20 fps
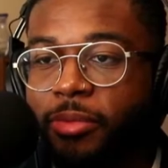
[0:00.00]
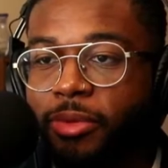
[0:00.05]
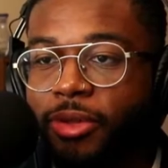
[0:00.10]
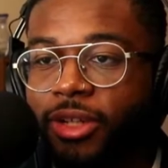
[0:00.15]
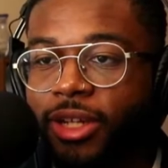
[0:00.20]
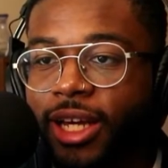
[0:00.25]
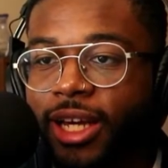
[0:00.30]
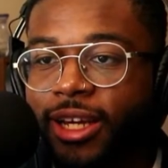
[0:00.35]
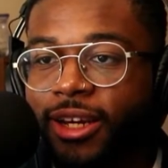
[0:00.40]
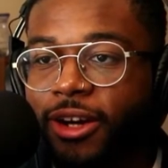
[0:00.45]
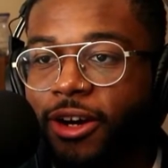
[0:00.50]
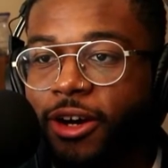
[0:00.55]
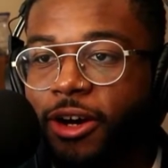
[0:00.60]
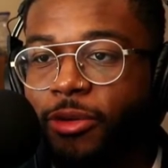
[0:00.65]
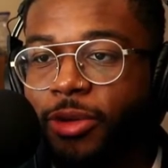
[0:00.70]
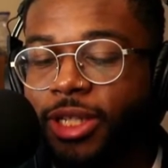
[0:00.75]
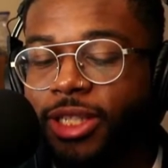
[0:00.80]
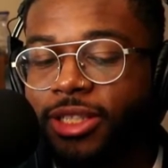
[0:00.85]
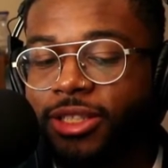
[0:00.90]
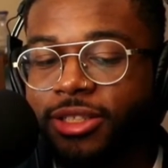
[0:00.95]
people like
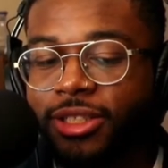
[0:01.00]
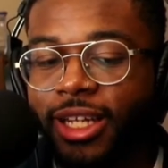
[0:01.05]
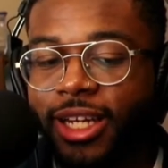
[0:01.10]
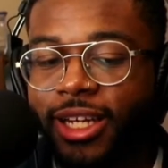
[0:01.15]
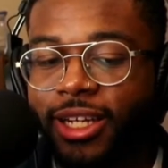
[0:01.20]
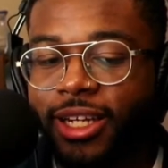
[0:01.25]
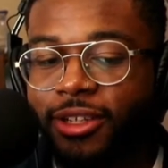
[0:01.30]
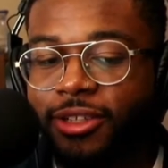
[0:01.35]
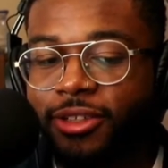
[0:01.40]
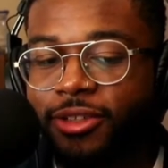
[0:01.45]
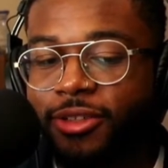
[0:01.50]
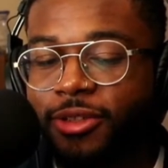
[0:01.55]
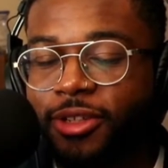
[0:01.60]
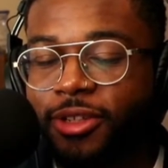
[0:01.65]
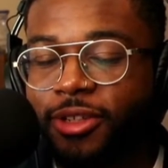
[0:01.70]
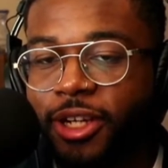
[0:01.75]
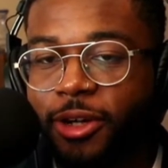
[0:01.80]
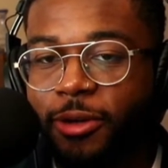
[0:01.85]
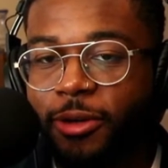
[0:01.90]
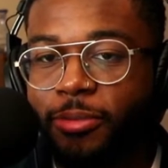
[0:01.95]
always like
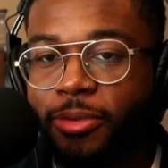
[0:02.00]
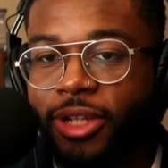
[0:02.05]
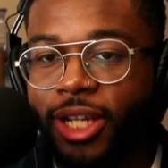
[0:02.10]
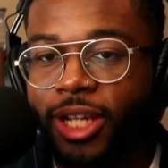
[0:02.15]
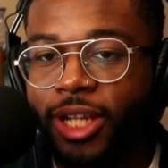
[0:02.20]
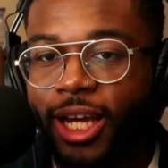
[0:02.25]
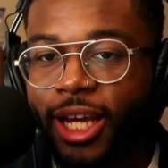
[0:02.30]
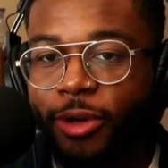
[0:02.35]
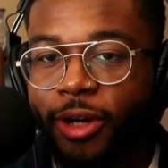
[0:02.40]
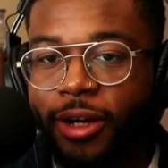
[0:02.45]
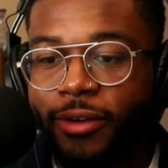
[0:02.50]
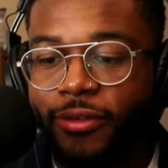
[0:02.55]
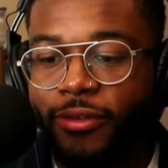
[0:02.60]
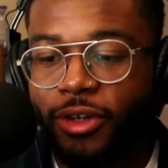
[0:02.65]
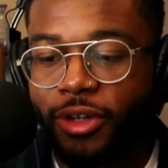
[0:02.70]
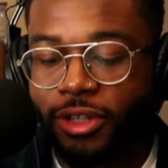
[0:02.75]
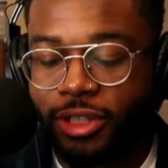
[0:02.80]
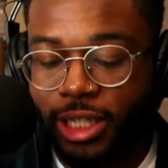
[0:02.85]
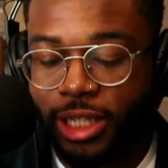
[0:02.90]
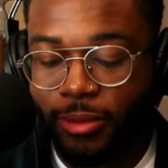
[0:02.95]
put like
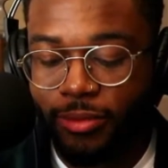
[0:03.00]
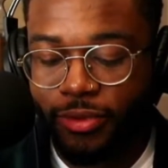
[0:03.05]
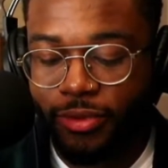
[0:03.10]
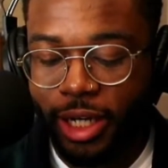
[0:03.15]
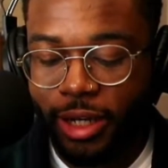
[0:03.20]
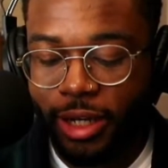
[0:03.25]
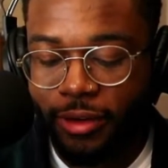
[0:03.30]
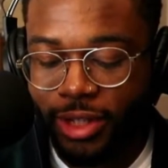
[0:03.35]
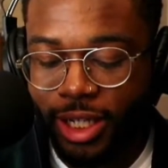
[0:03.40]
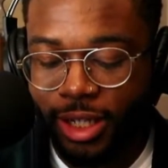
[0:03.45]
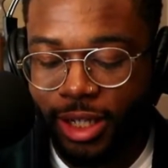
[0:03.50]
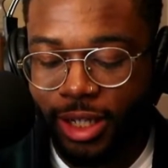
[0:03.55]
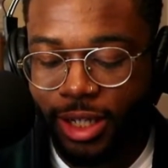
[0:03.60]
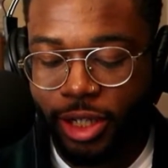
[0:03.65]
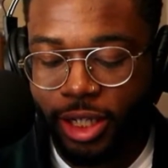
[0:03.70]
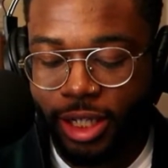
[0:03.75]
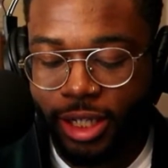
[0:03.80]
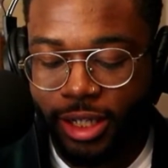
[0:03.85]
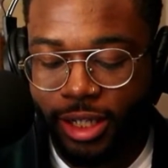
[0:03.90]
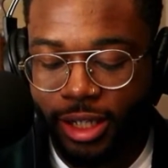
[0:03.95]
whatever on top of it. I feel like we're
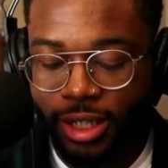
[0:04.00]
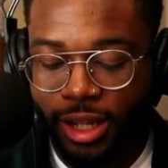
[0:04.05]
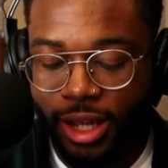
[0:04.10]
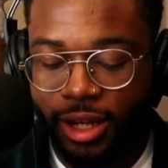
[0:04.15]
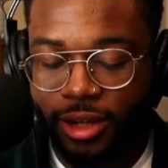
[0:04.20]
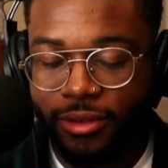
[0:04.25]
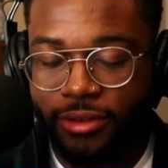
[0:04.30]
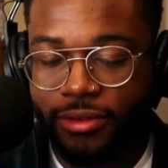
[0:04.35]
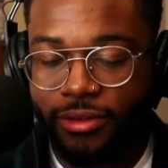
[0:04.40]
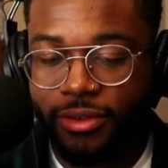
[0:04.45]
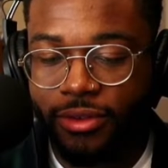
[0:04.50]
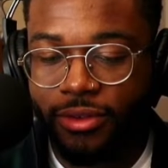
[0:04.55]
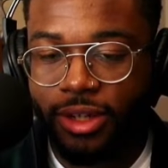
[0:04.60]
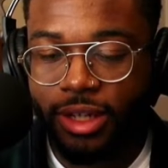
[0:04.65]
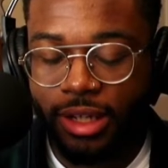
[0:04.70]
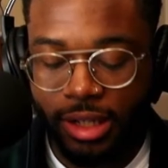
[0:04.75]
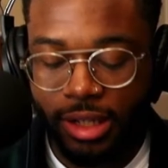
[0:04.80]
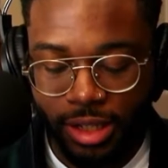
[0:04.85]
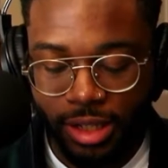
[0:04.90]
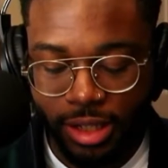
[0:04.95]
gonna get a lot
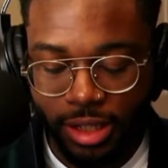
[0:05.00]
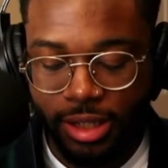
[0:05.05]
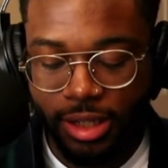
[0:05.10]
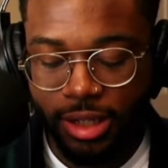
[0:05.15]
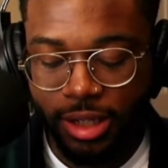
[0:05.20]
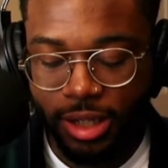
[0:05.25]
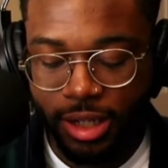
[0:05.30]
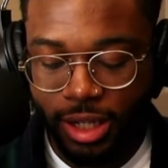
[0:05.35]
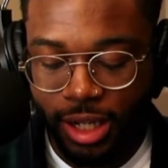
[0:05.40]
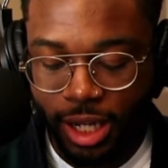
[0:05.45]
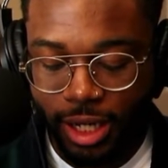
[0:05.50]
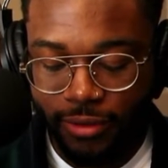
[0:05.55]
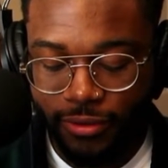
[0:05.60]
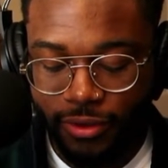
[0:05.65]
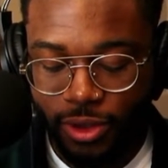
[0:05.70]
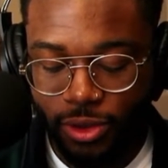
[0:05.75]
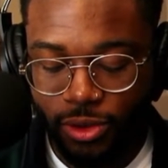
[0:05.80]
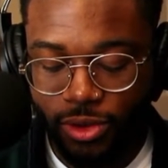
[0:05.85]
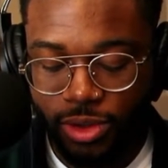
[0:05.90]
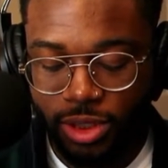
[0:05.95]
of
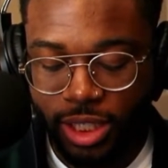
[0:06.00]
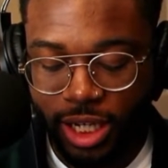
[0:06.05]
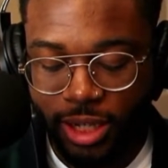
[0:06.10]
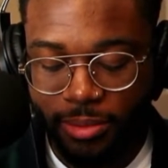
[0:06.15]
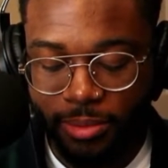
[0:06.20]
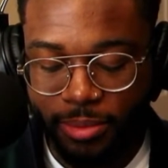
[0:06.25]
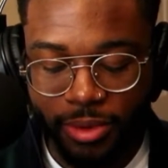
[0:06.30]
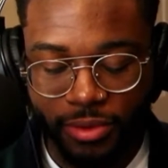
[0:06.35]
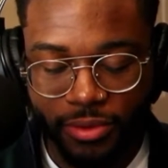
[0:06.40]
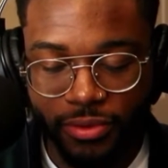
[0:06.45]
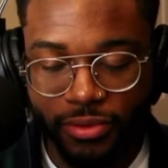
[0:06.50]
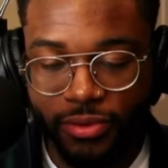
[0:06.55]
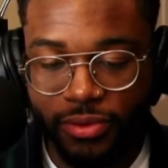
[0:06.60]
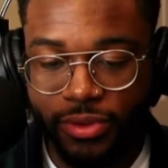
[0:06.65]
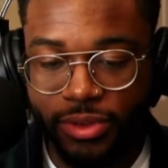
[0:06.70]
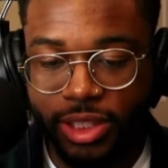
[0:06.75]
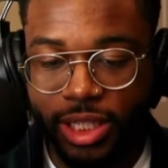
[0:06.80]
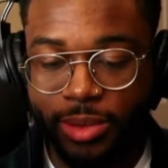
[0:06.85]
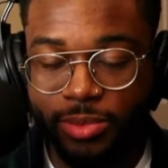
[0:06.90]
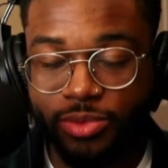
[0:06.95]
those type of
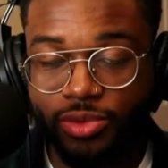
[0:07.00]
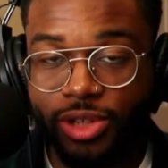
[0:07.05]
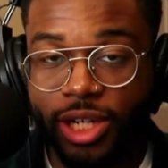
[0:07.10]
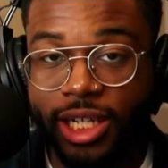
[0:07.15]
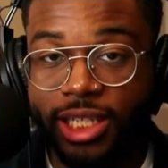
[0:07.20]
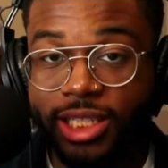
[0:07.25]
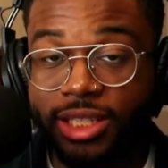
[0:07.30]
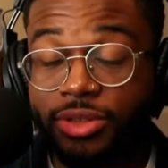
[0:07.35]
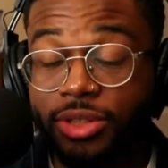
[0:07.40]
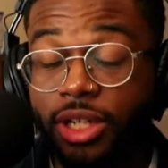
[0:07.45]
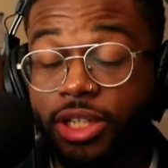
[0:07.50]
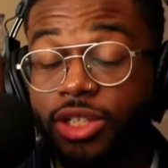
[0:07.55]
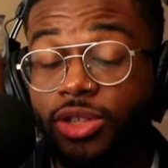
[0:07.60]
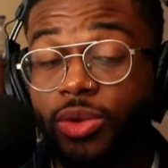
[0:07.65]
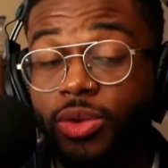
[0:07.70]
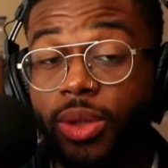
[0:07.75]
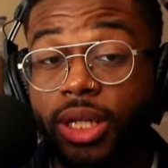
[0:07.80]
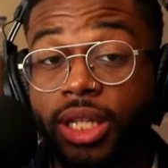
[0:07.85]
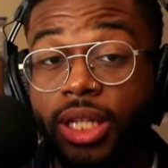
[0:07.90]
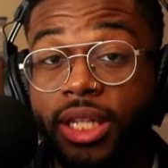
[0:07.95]
tracks. There's
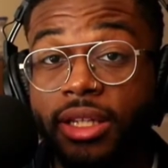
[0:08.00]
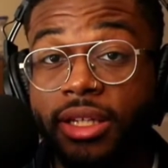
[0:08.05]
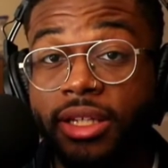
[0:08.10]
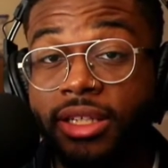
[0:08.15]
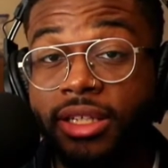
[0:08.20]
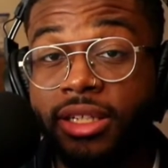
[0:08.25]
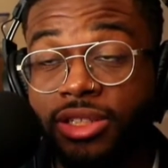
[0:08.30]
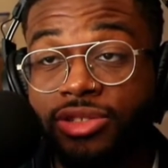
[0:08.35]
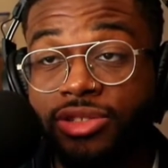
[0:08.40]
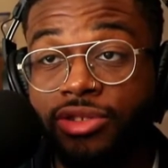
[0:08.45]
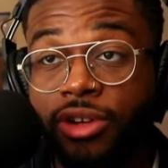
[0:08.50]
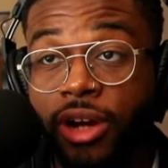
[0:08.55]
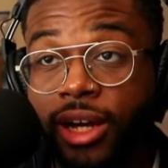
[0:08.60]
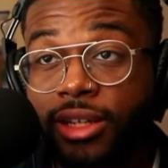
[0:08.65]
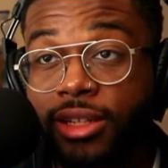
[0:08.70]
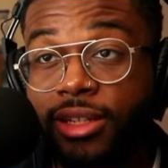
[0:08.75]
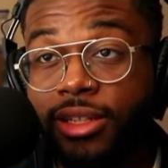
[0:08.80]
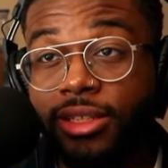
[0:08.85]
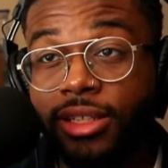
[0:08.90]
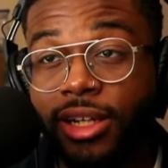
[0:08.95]
also a leaked
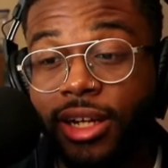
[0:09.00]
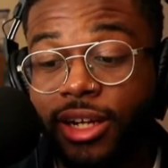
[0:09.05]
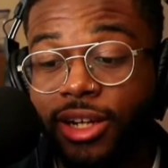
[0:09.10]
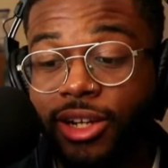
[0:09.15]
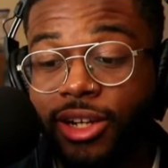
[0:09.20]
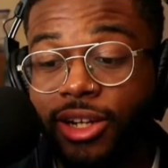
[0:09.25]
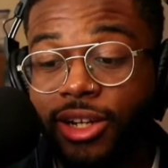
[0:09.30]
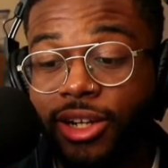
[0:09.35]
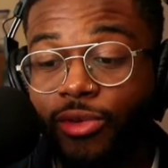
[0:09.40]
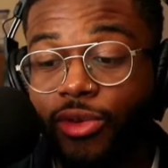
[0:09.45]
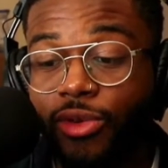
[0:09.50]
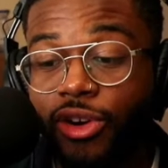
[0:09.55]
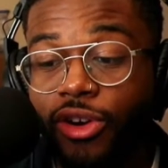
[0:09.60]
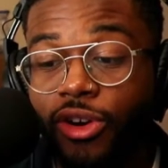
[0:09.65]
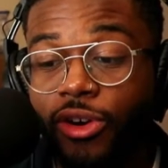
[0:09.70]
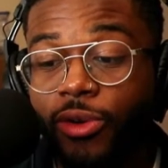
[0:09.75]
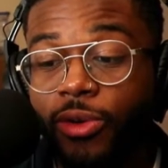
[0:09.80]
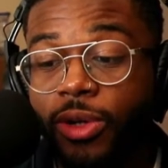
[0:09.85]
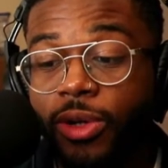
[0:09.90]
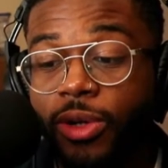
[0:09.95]
track list that I don't
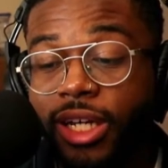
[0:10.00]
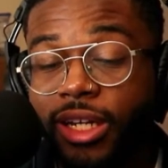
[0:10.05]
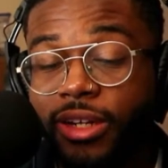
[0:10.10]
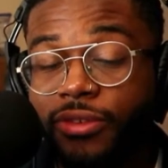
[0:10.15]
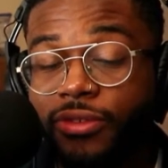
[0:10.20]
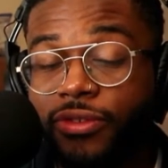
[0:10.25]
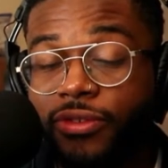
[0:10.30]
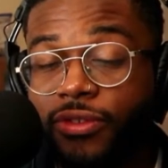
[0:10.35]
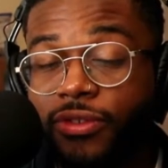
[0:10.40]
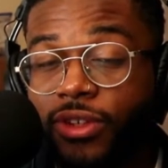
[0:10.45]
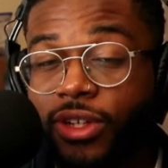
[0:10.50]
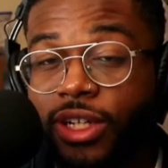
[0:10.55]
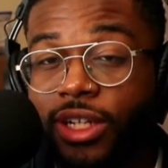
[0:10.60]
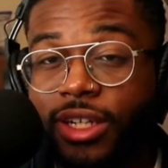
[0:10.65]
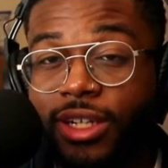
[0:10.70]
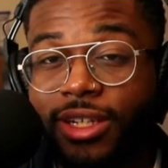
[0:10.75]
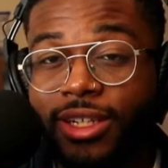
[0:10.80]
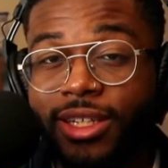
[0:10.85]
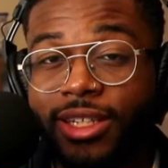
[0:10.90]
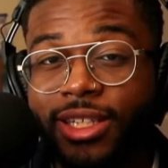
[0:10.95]
know if
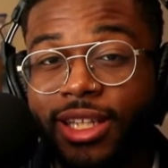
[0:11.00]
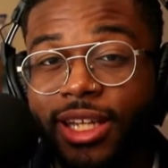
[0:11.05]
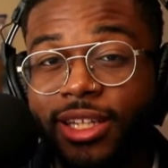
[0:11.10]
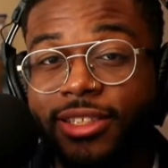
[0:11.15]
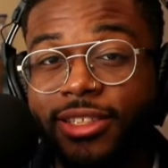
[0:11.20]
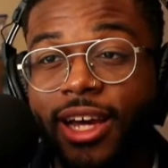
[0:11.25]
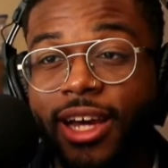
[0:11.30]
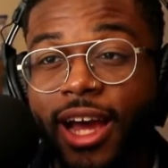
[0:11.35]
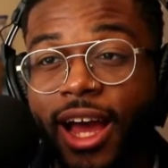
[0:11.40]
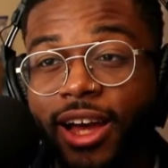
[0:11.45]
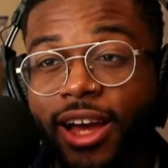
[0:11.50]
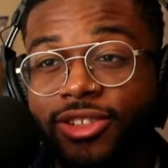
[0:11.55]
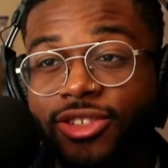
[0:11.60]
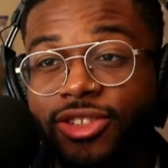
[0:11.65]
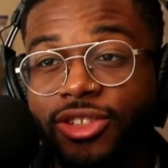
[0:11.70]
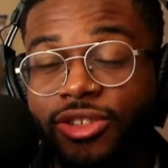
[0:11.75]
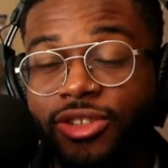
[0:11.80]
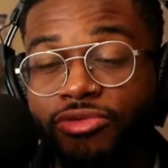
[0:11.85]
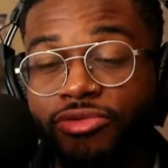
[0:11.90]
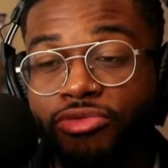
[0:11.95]
that's
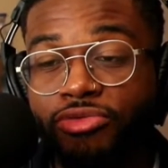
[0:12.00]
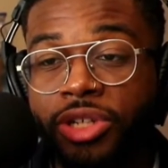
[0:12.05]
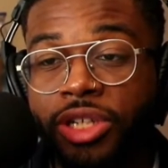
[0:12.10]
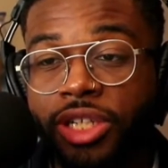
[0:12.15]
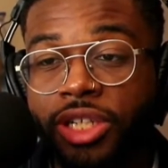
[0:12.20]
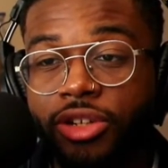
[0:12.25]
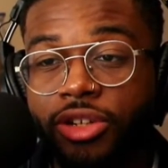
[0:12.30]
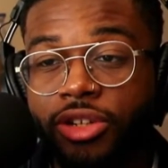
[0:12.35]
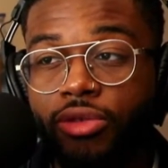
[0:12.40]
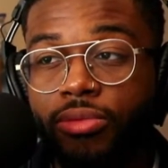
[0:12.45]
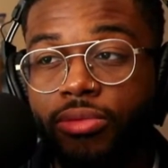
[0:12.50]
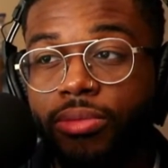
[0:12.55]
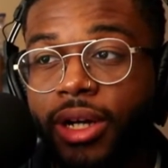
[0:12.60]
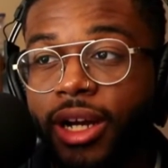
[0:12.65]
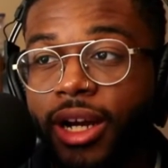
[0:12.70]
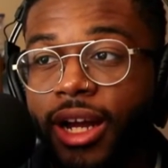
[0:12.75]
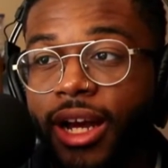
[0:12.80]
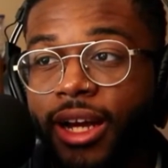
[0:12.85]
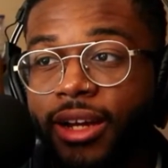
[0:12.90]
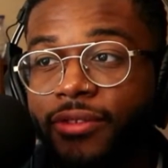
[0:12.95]
actually real, but
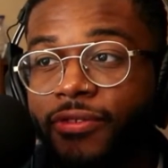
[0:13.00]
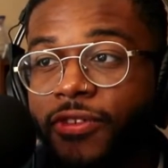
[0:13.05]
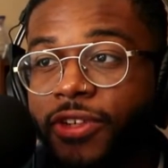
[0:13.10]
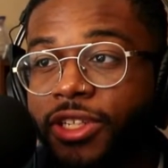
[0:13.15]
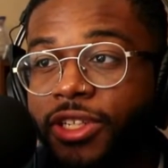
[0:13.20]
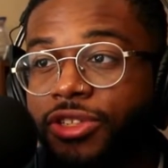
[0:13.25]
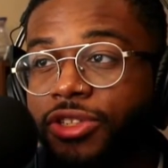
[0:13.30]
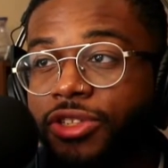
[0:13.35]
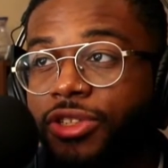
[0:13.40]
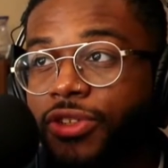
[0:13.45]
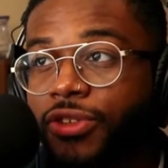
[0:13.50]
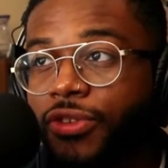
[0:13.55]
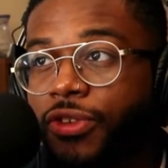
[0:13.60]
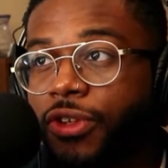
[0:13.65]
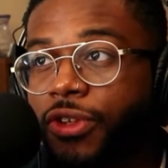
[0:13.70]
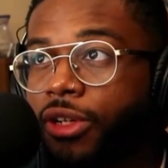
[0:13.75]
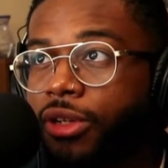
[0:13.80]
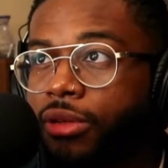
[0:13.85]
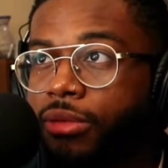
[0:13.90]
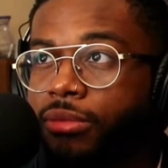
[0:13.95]
it had features
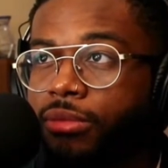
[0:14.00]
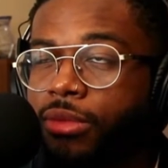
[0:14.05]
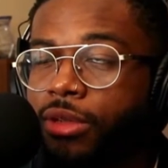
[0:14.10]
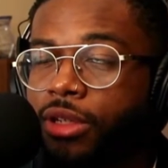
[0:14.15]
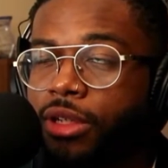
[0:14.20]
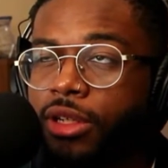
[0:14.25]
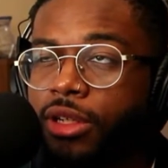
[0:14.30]
from